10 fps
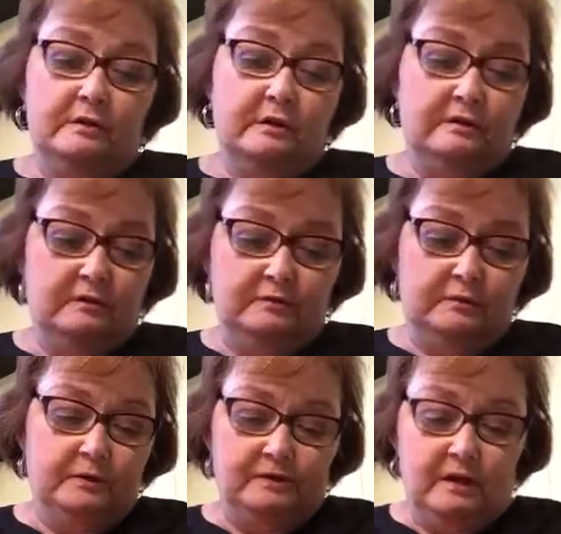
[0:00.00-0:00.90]
This is
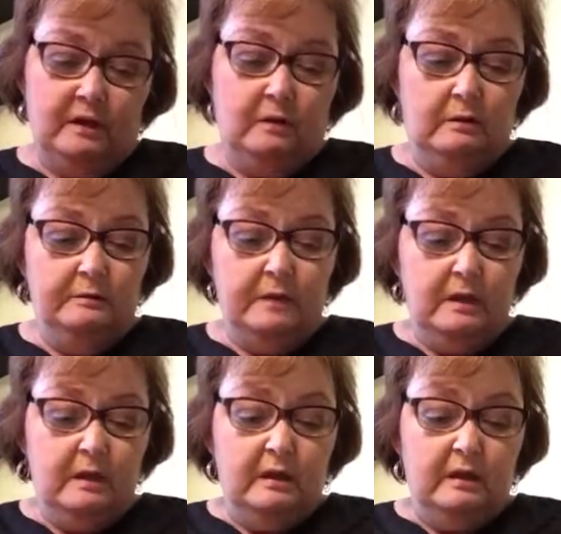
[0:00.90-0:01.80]
to sell.
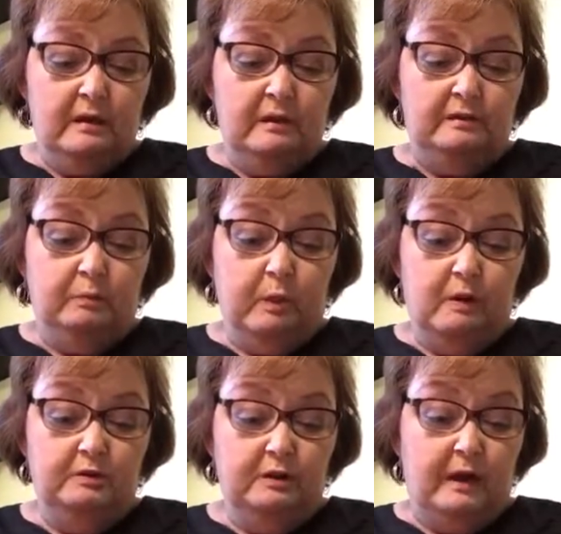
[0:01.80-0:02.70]
It's
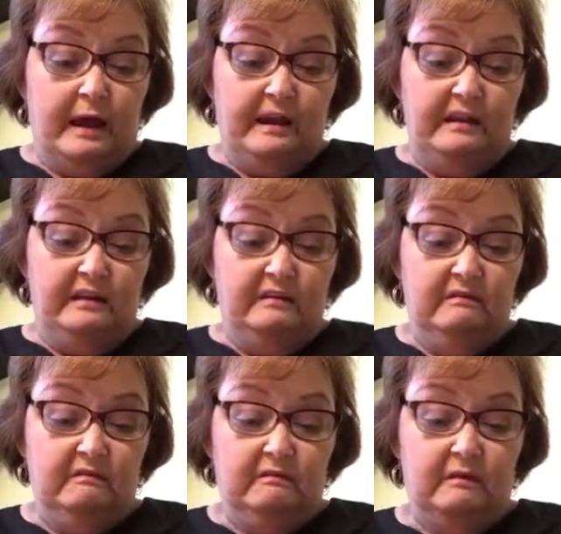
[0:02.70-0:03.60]
Walter Hagen,
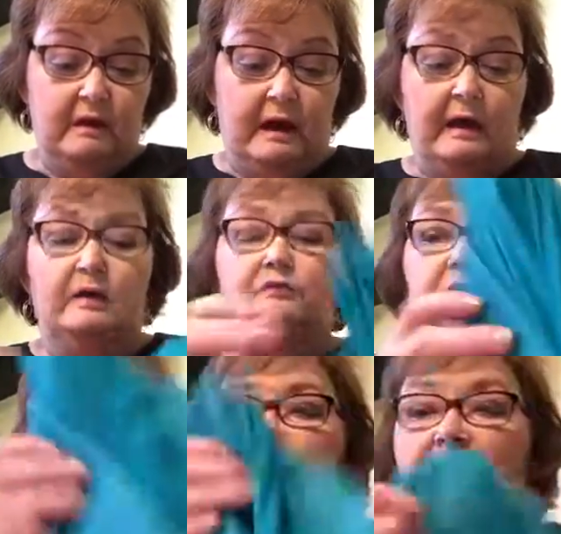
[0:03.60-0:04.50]

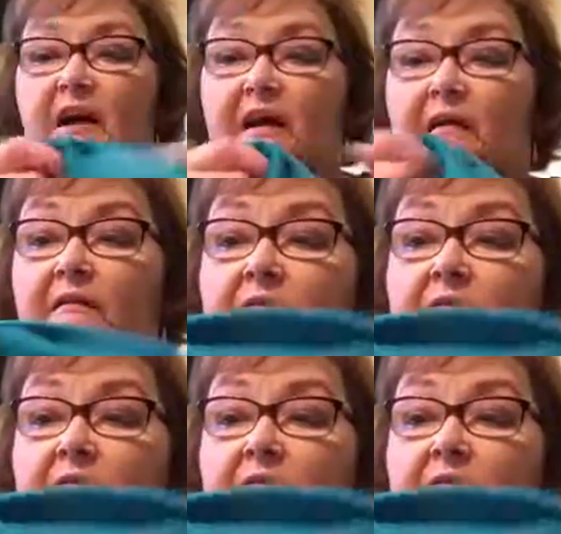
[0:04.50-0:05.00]
Hydro Dry.